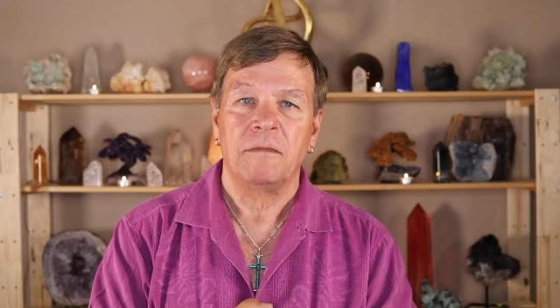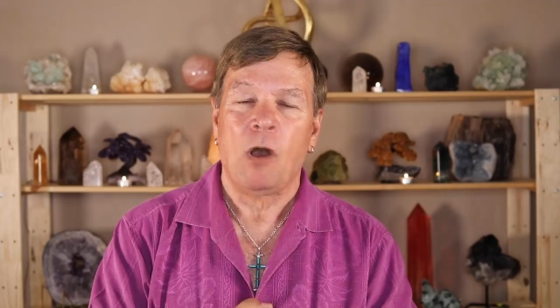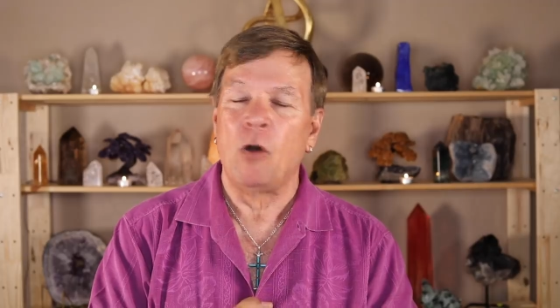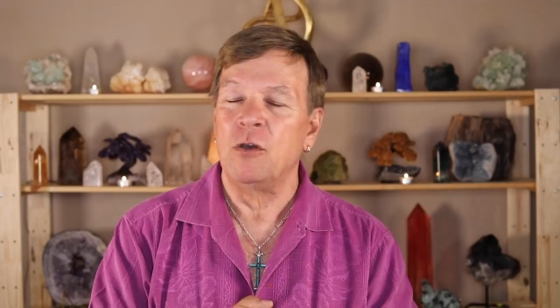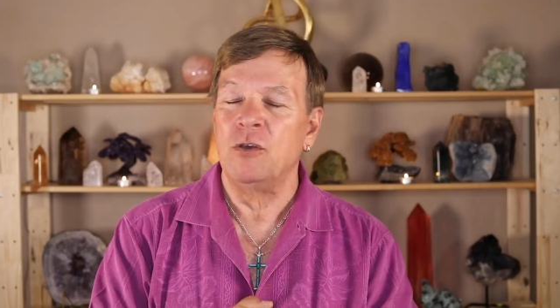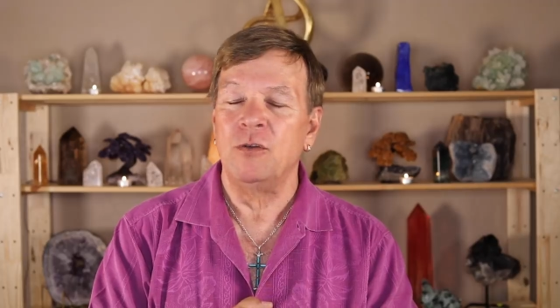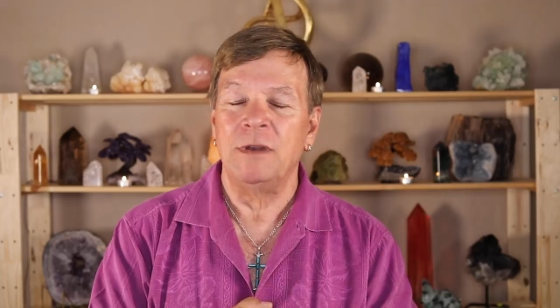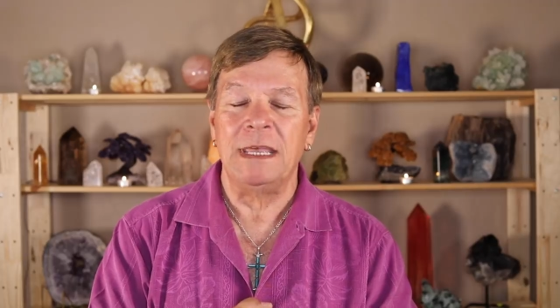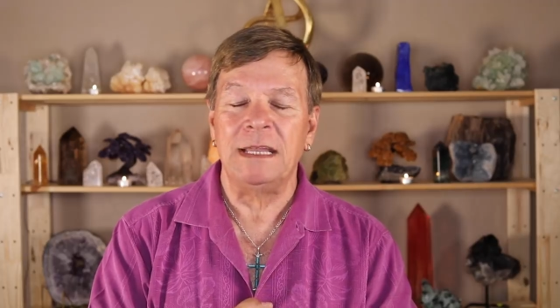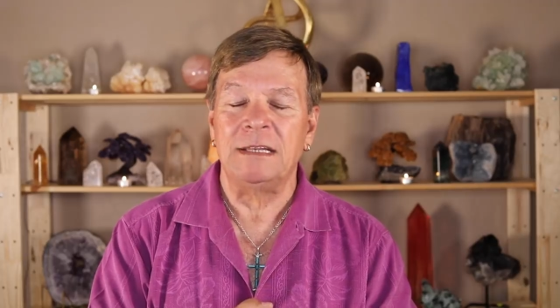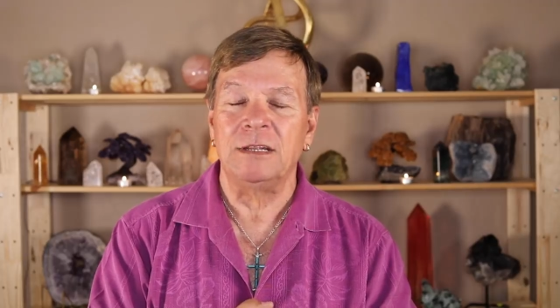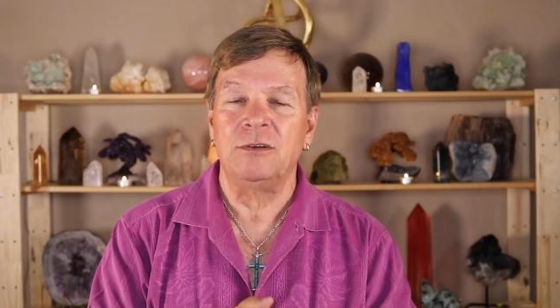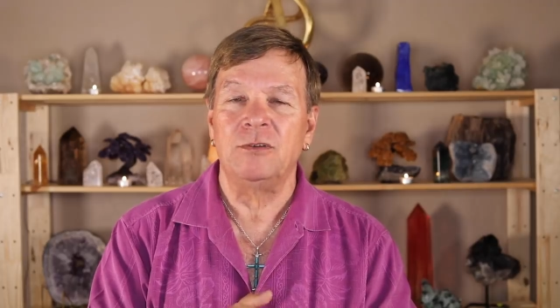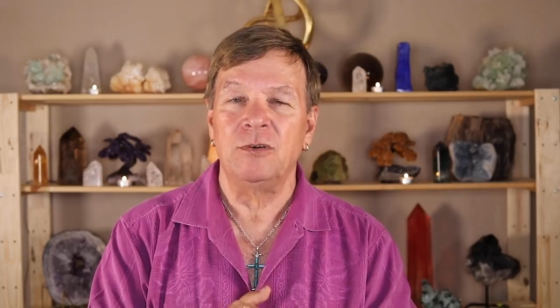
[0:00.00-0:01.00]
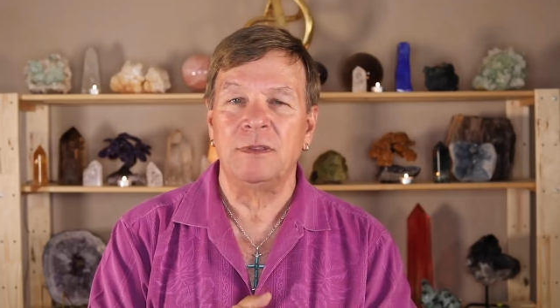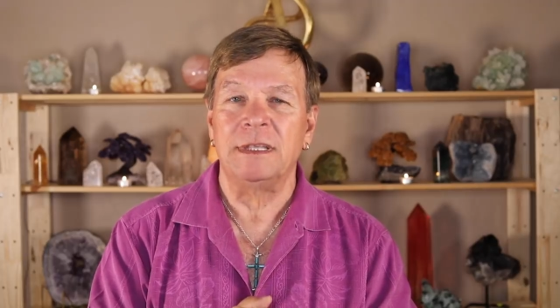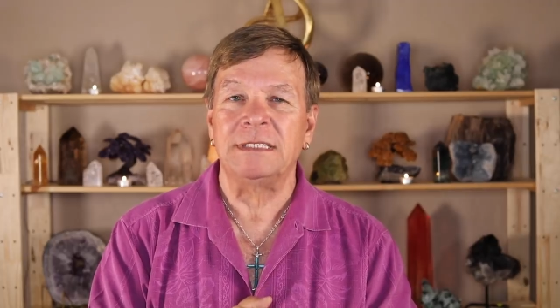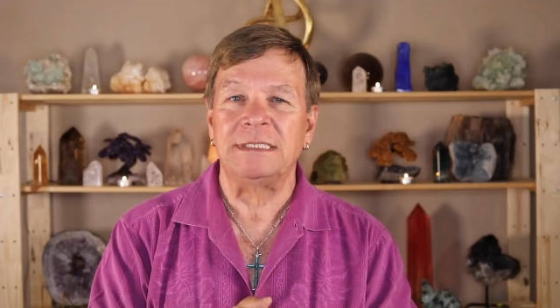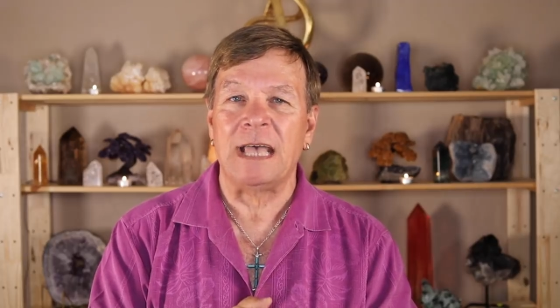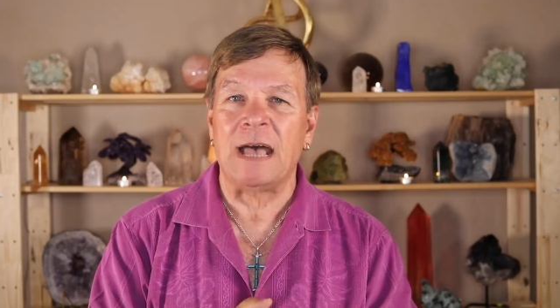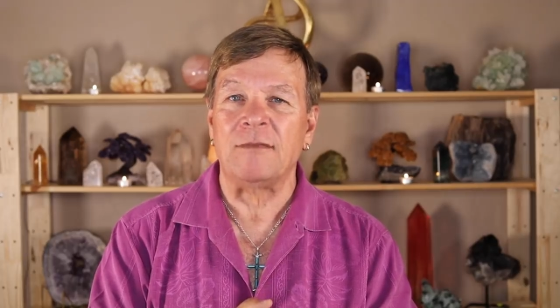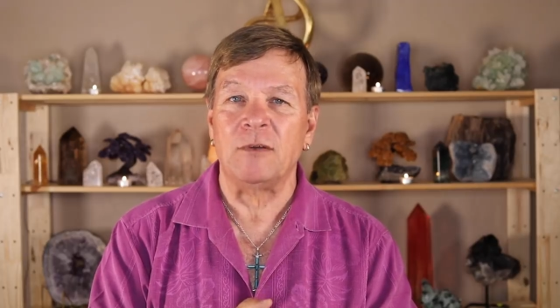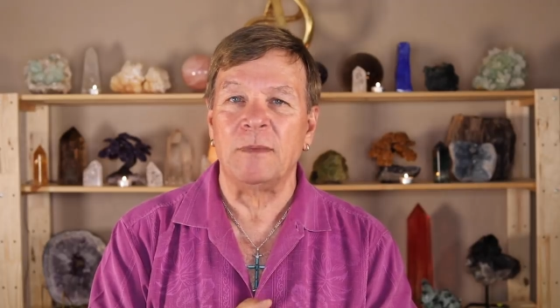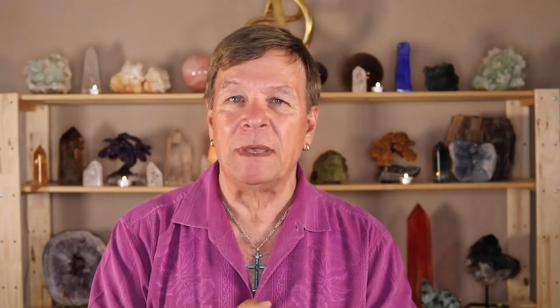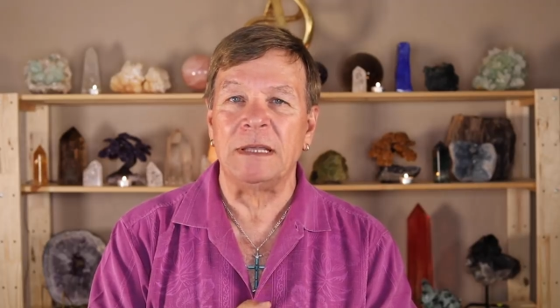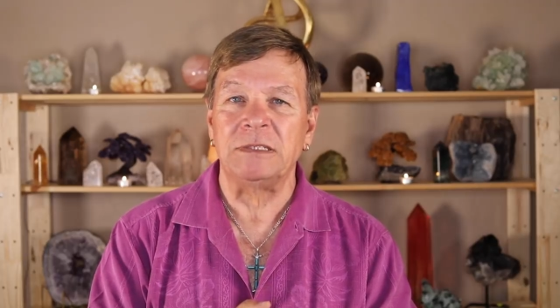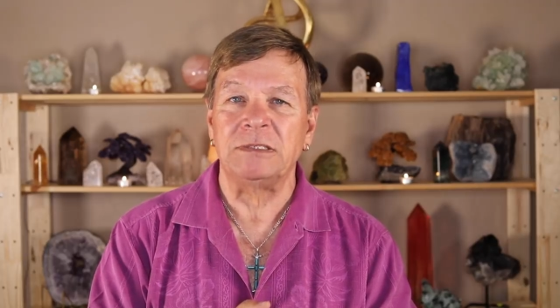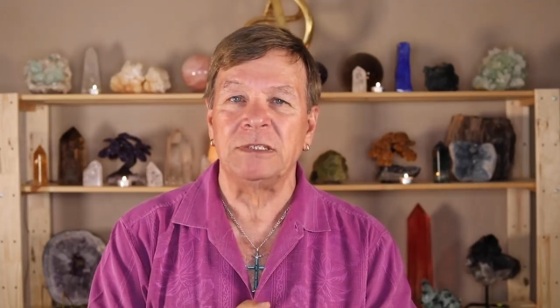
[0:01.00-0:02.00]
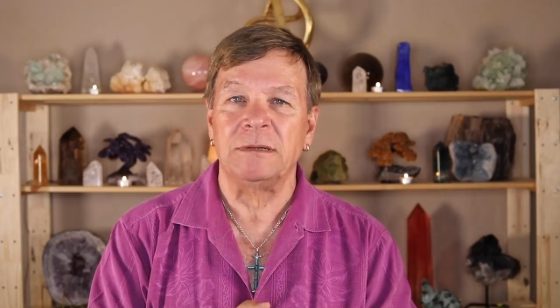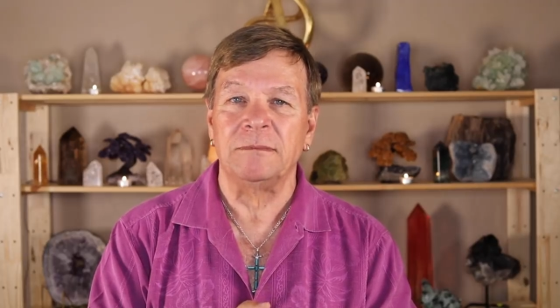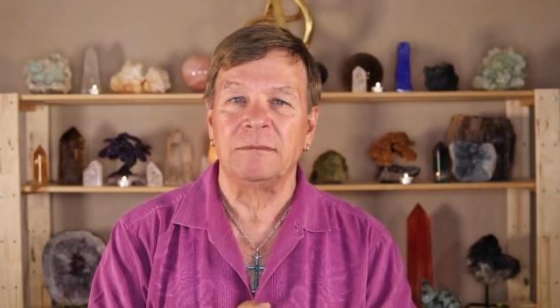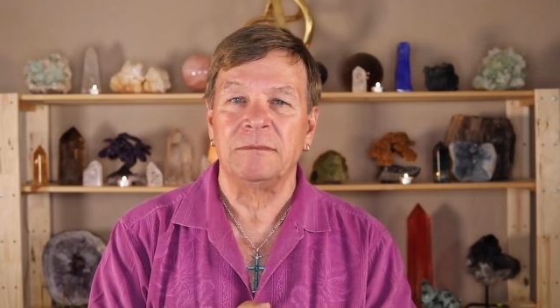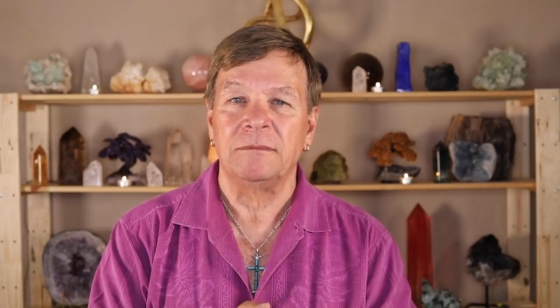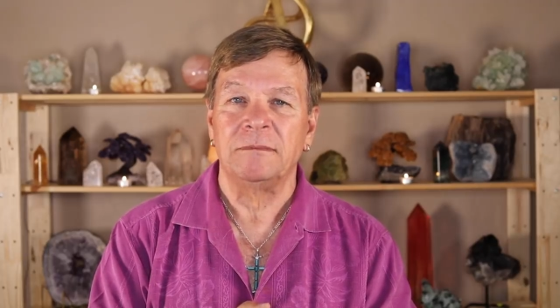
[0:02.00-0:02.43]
Oh, you need to do this affirmation.